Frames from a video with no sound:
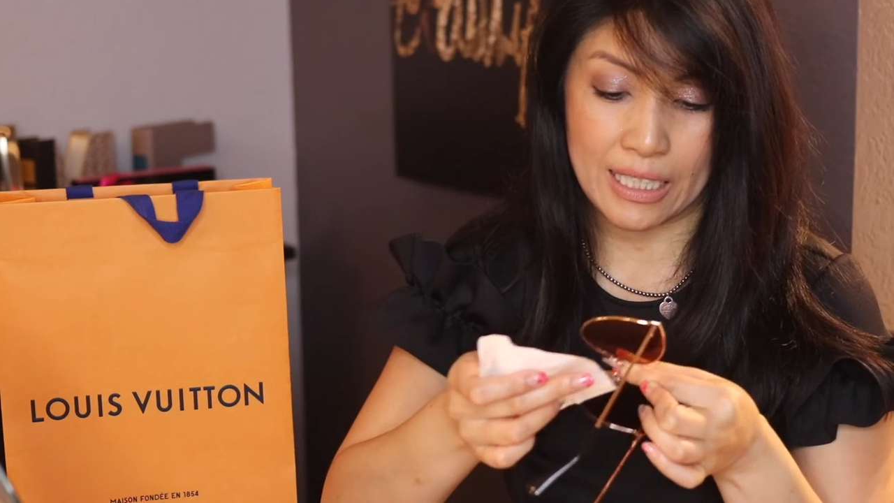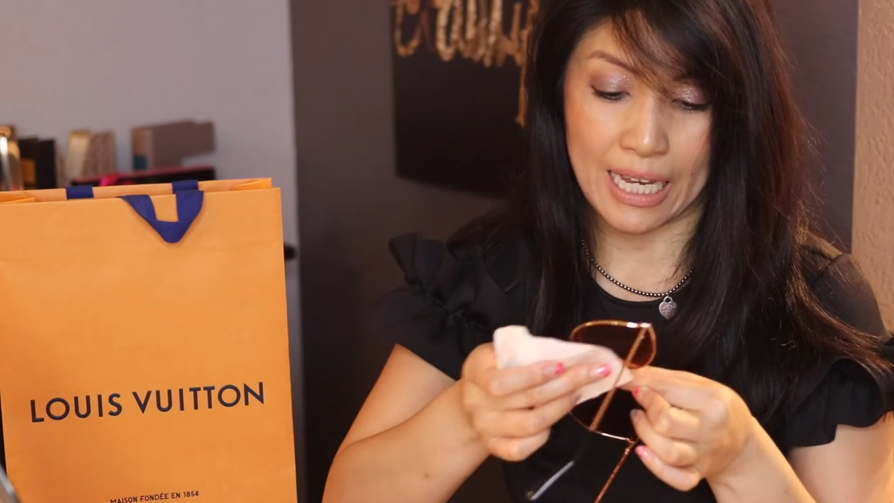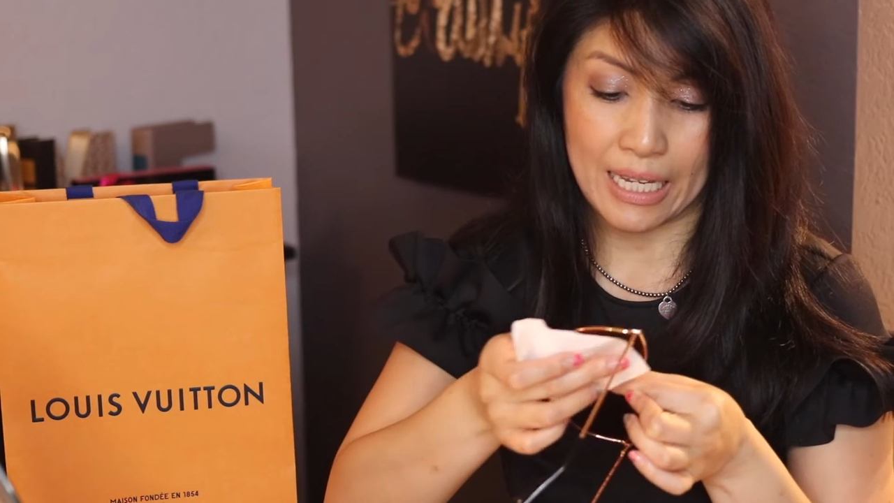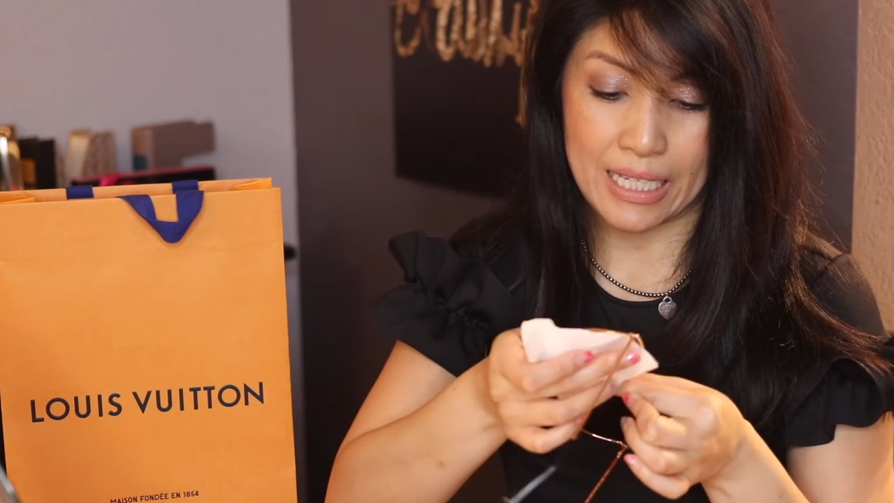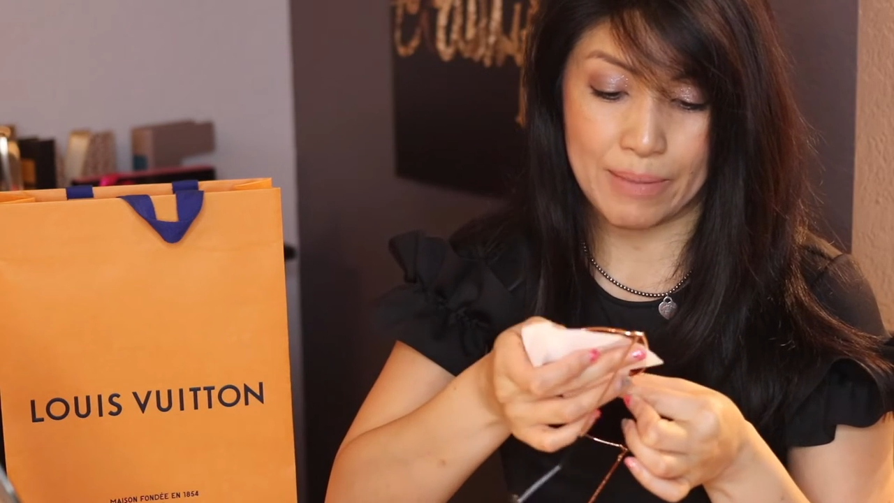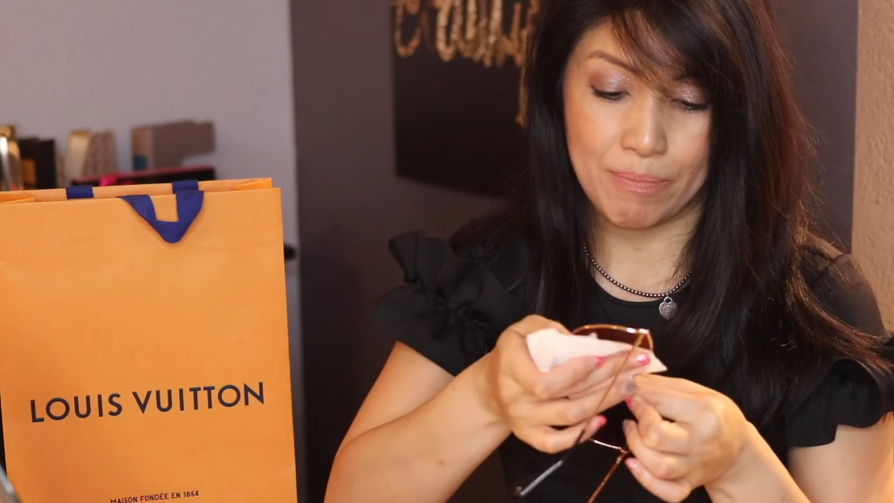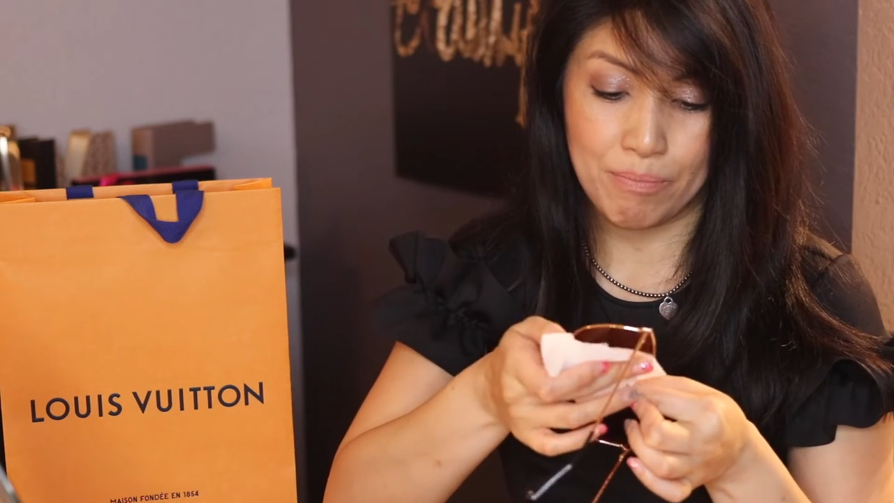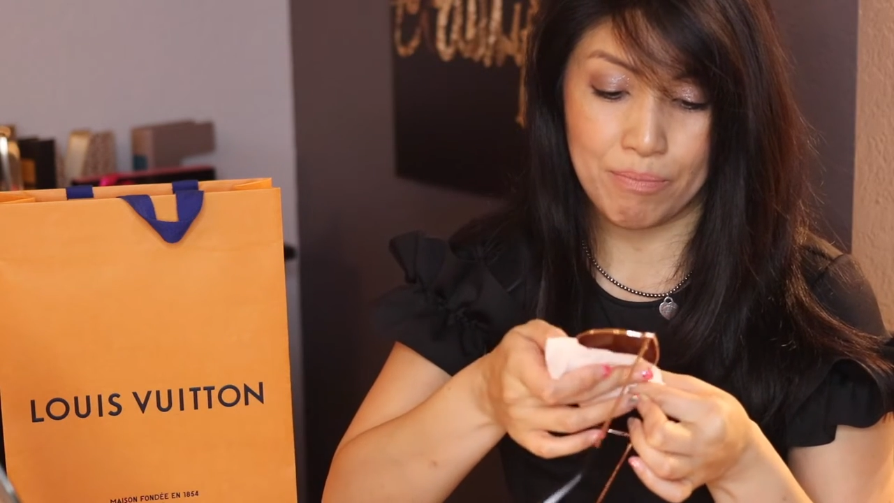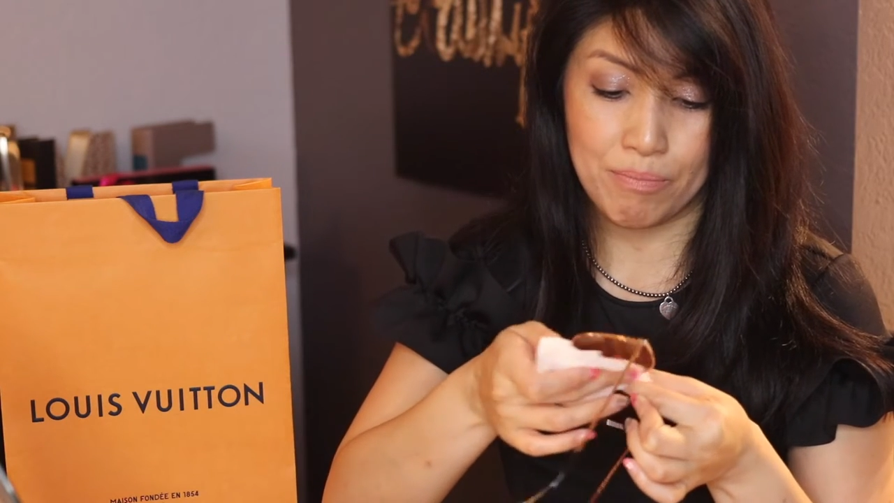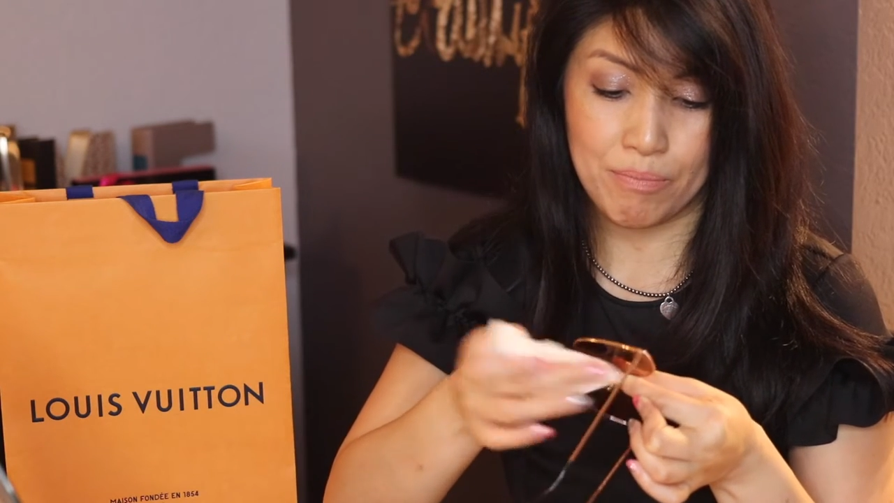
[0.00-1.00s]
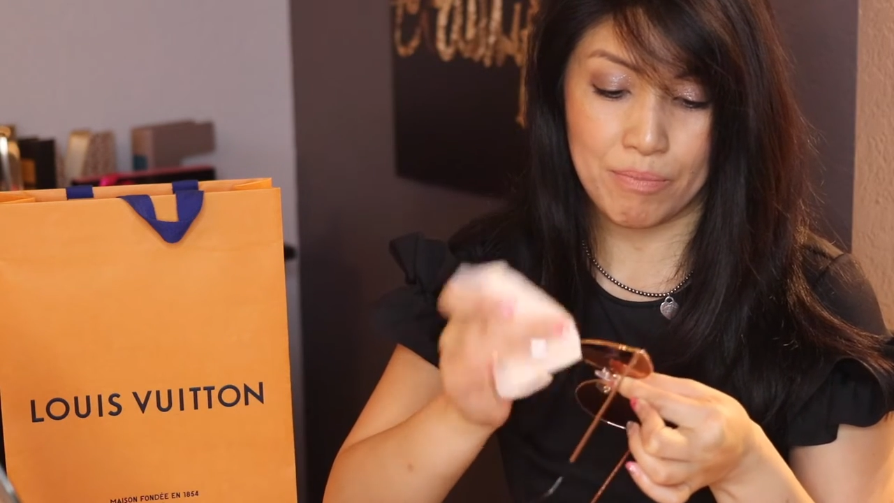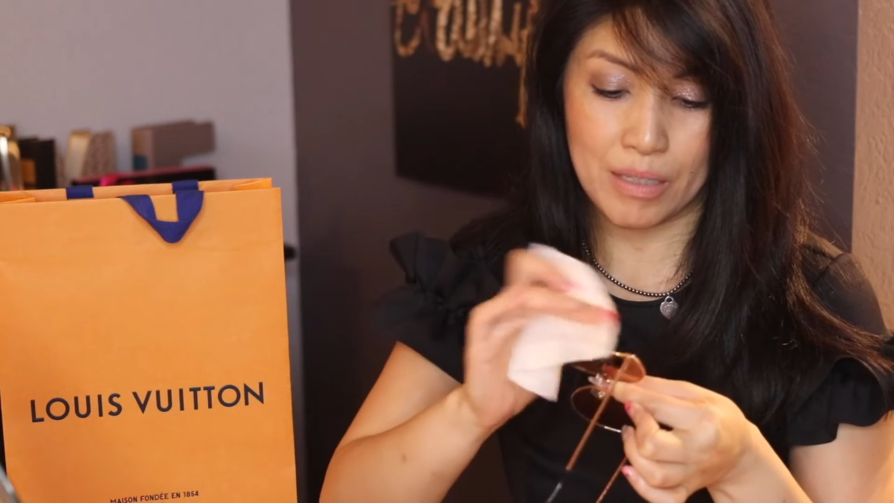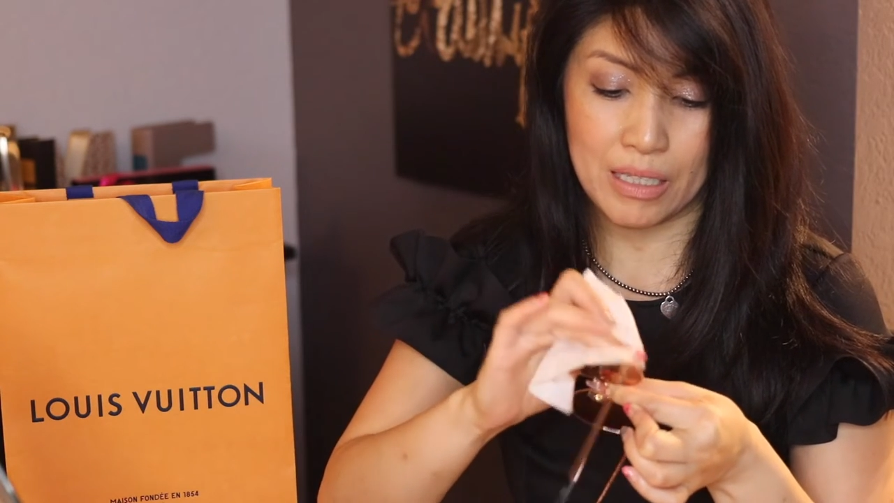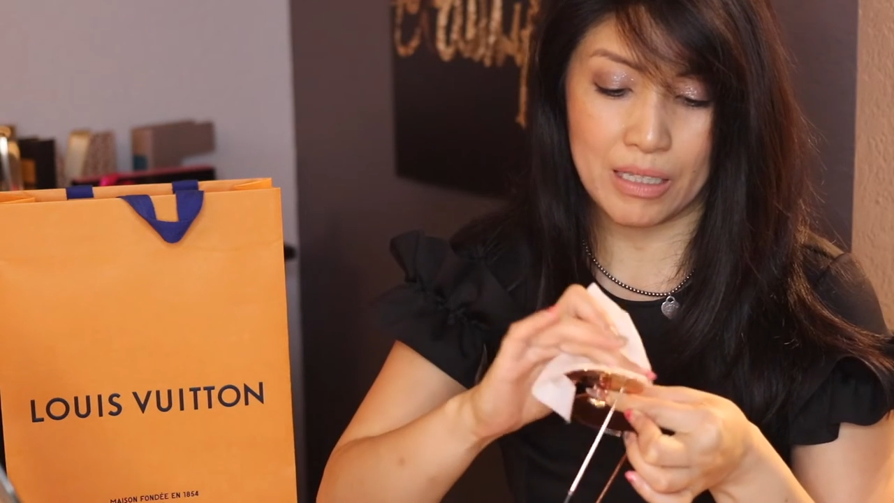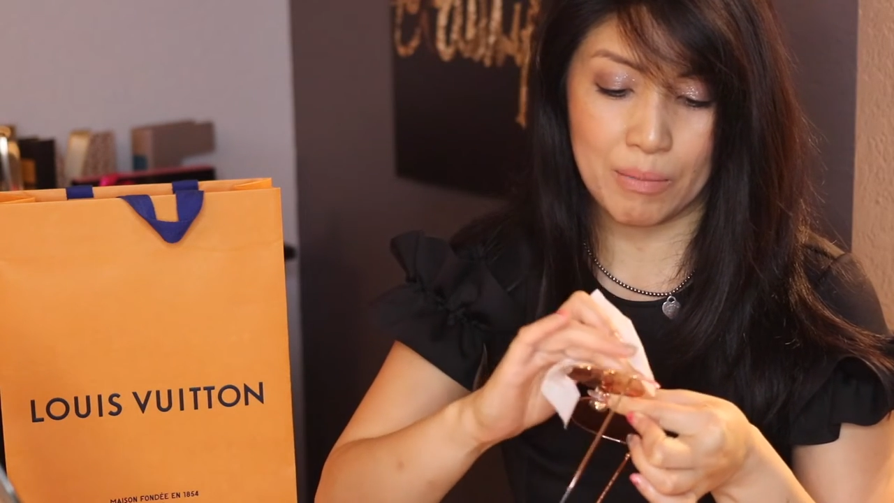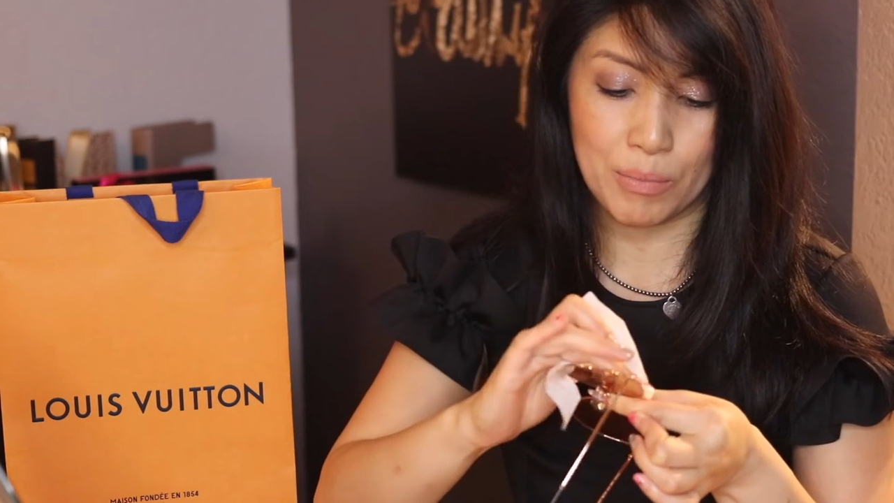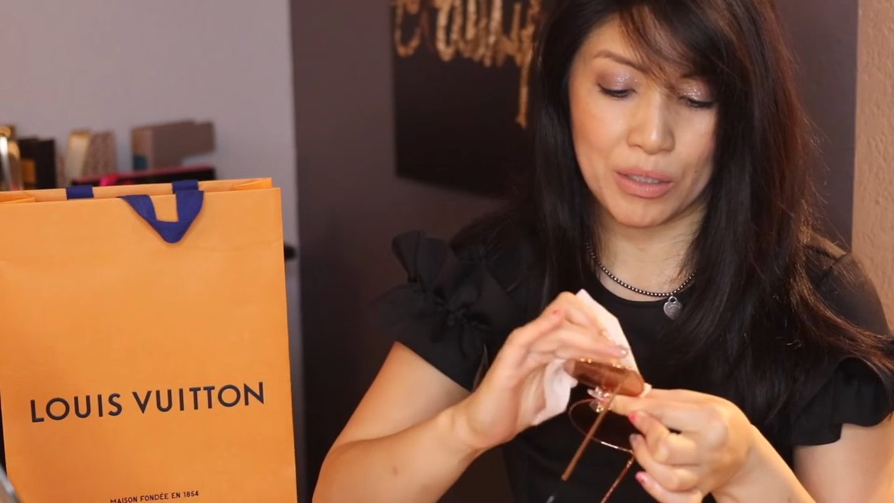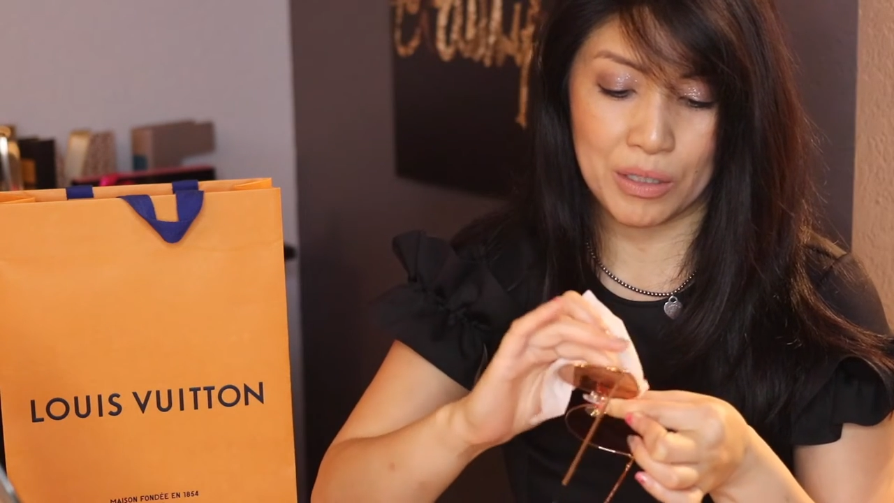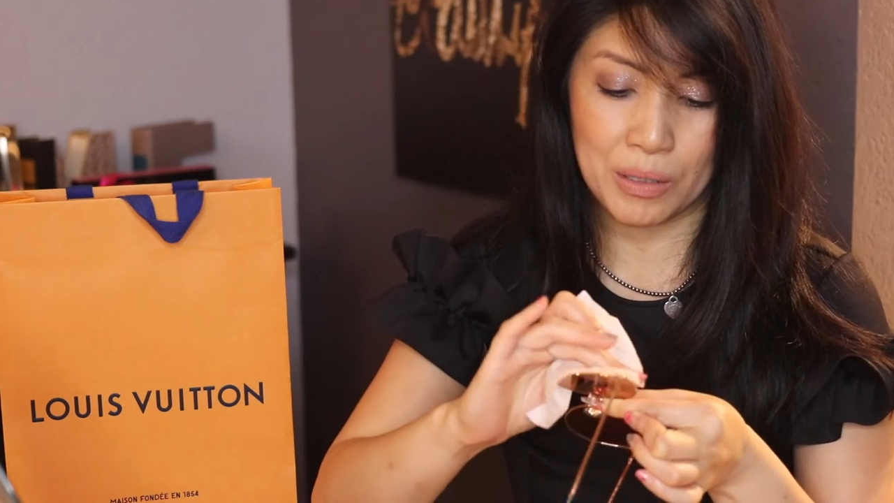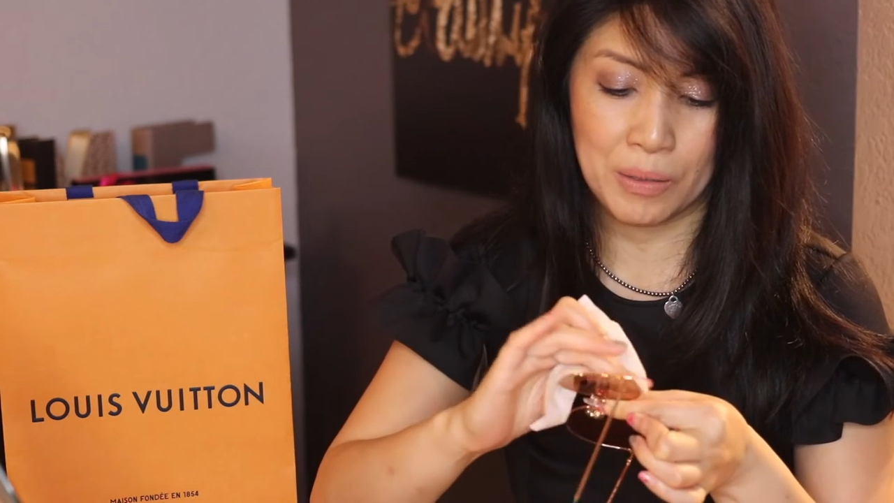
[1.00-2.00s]
like
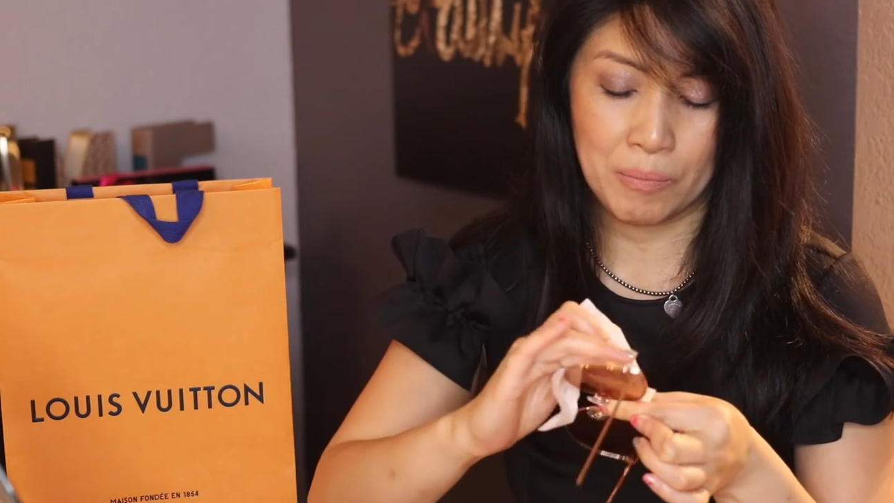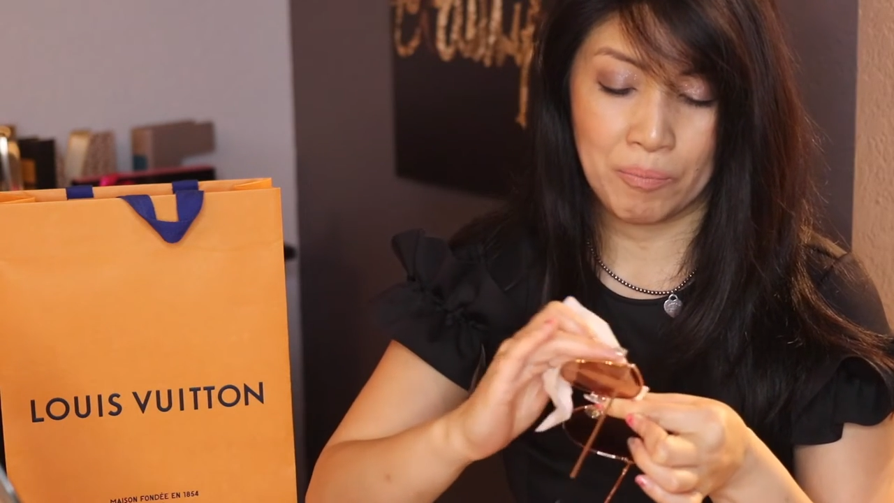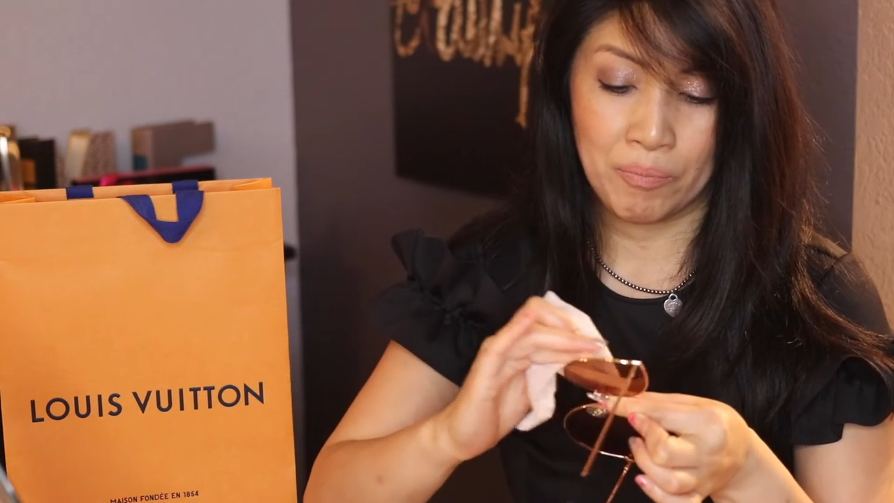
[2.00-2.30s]
minimal,